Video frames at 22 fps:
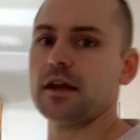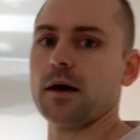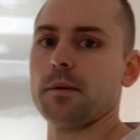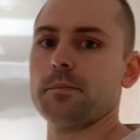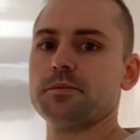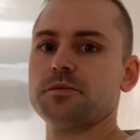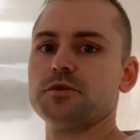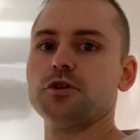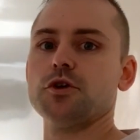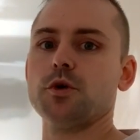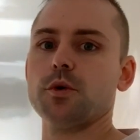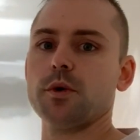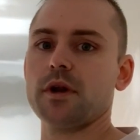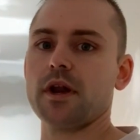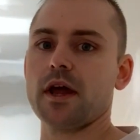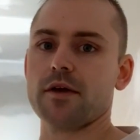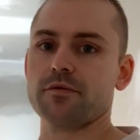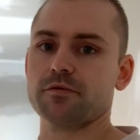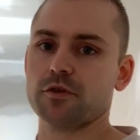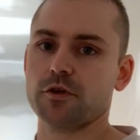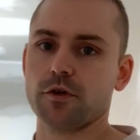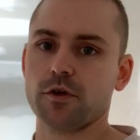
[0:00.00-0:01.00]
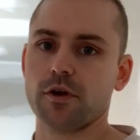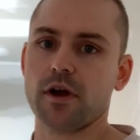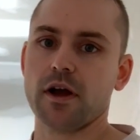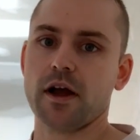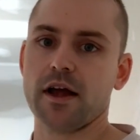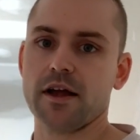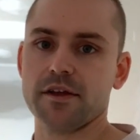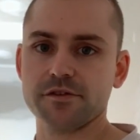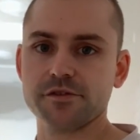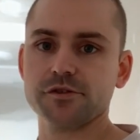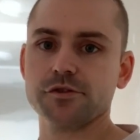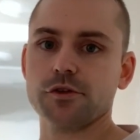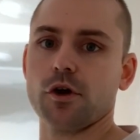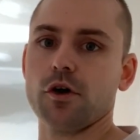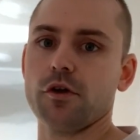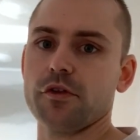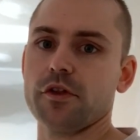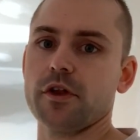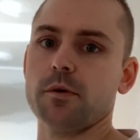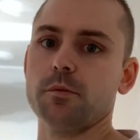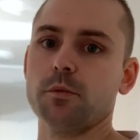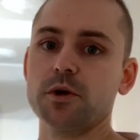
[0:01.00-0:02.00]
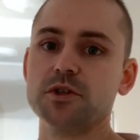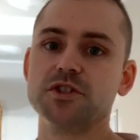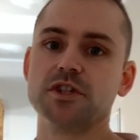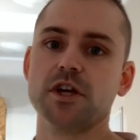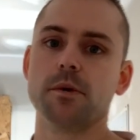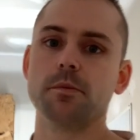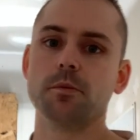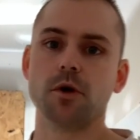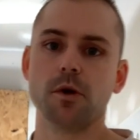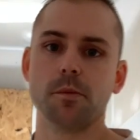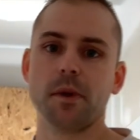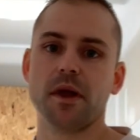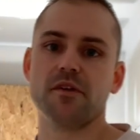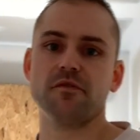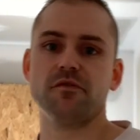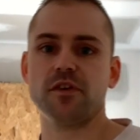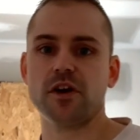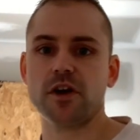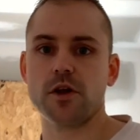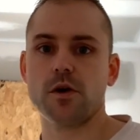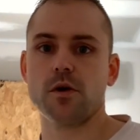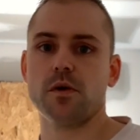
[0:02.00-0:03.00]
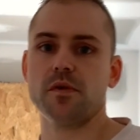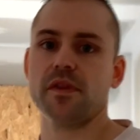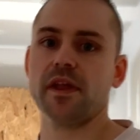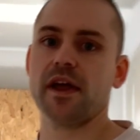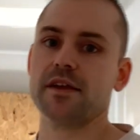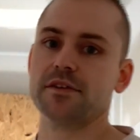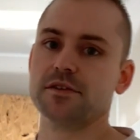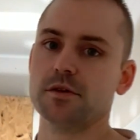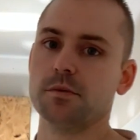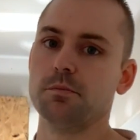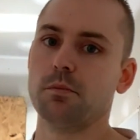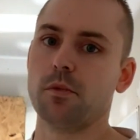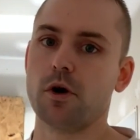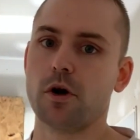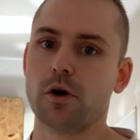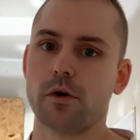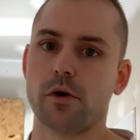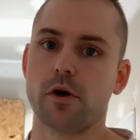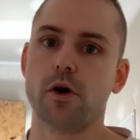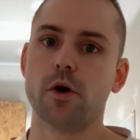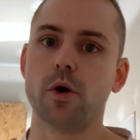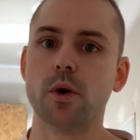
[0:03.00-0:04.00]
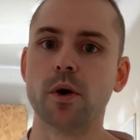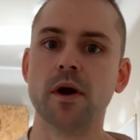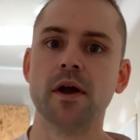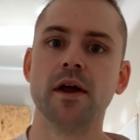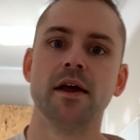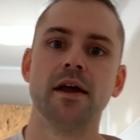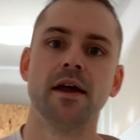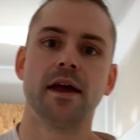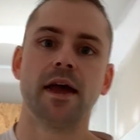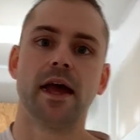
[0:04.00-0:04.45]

up to it after I install them, which I'm gonna make a video on that tomorrow.